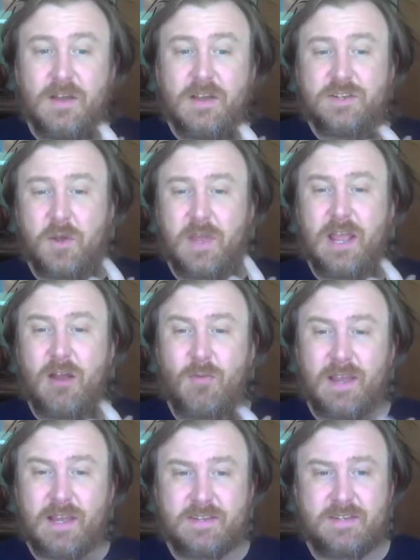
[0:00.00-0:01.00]
So here we
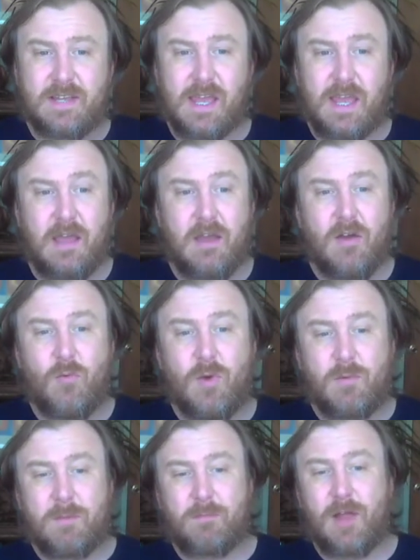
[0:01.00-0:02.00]
can see, when
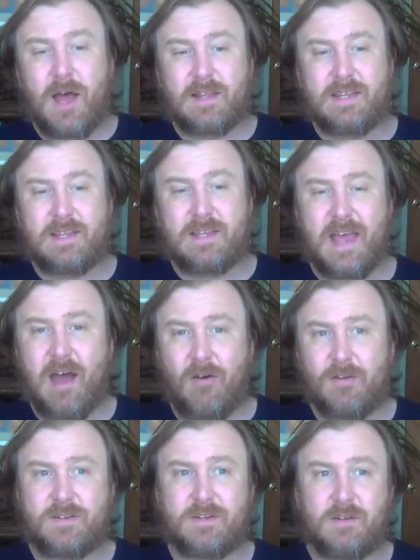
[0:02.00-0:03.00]
we plot this
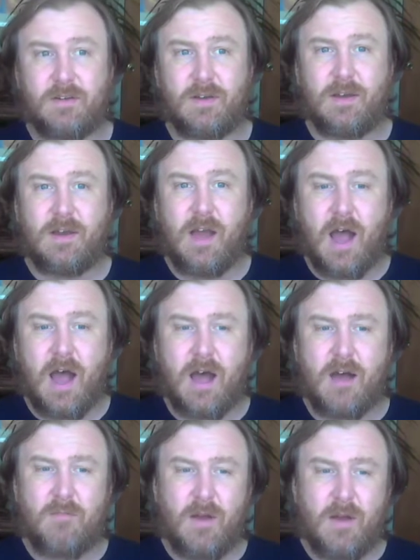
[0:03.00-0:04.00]
out,
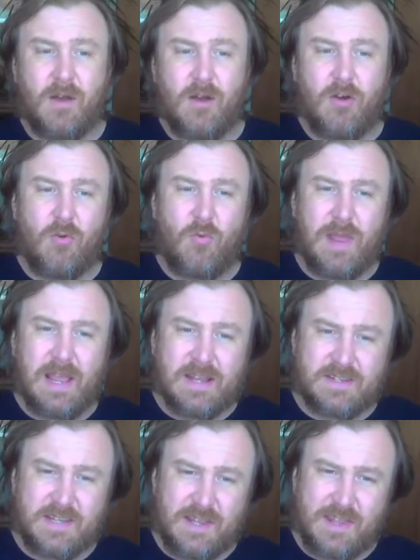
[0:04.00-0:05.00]
we can
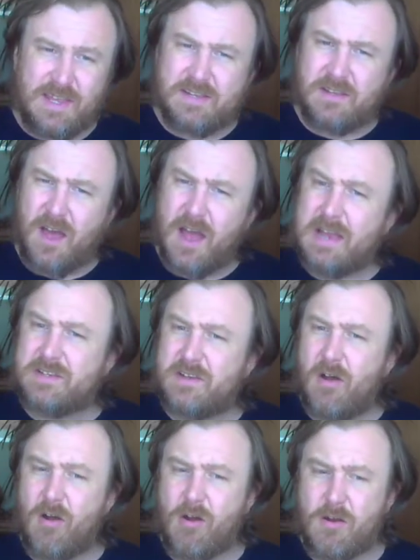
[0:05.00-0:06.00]
see these lines
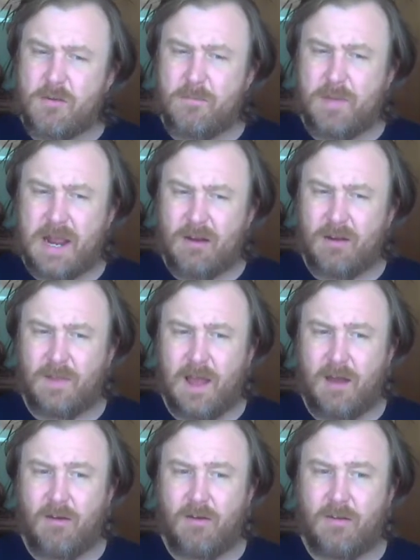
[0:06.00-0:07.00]
aren't
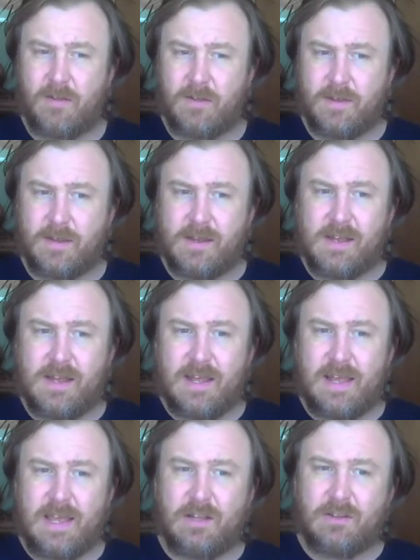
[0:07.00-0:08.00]
parallel.
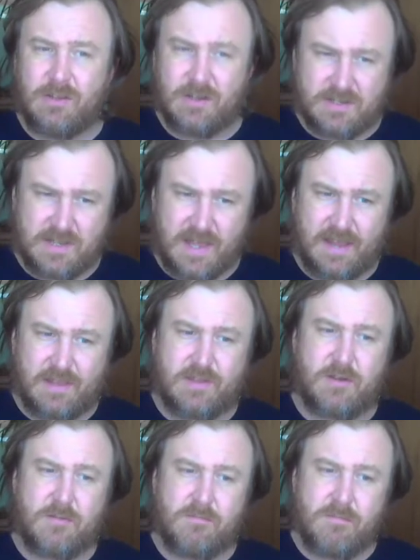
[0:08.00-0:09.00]
It looks like
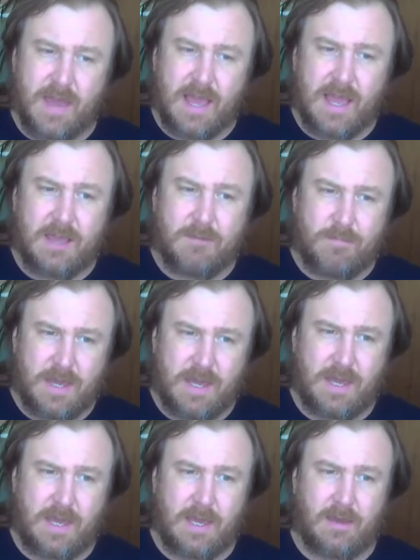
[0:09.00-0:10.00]
there may
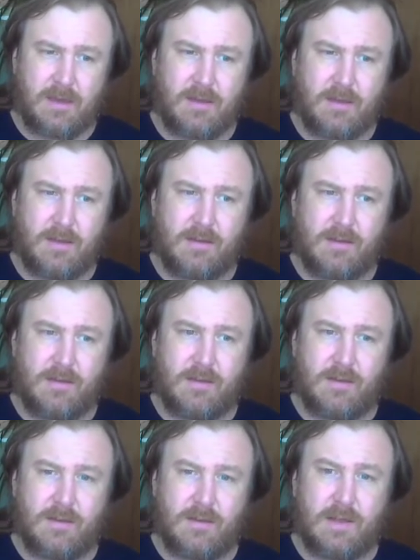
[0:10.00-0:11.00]
be
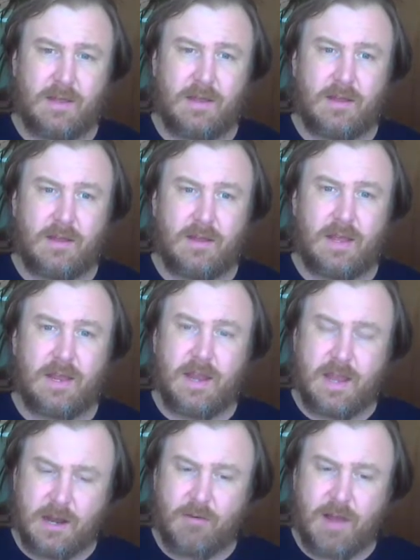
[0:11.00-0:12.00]
an
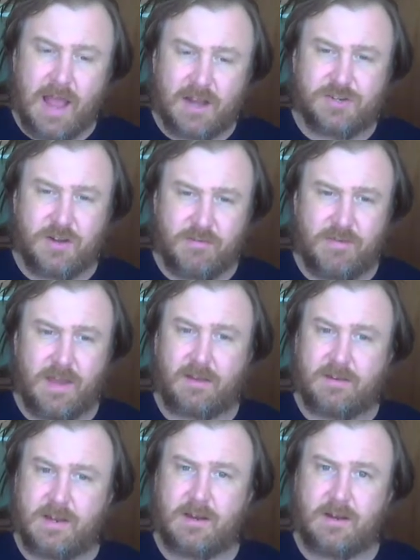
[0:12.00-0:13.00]
interaction effect
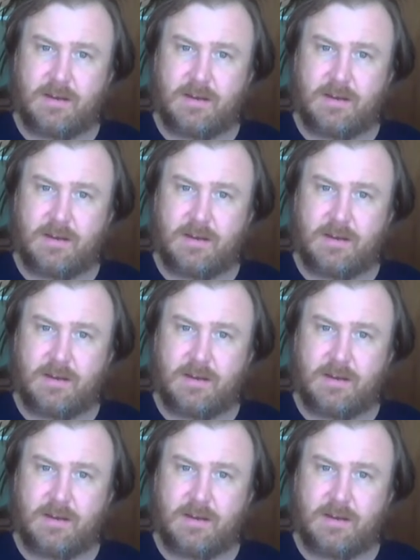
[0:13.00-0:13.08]
here.